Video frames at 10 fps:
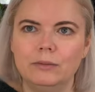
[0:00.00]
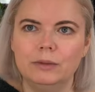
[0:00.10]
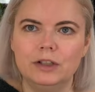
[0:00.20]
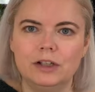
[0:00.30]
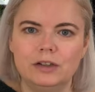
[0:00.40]

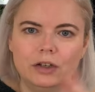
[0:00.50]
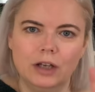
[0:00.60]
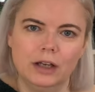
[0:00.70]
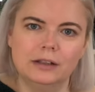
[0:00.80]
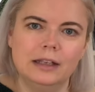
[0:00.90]
which is the
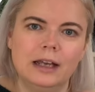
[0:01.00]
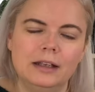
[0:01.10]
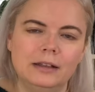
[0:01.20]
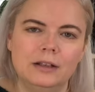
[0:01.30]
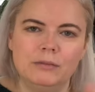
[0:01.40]
cut
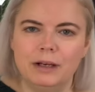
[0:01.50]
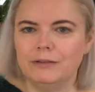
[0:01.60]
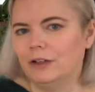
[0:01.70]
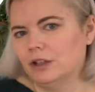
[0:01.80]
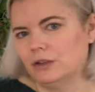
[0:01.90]
line that the
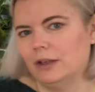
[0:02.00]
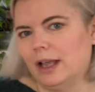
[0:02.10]
manufacturer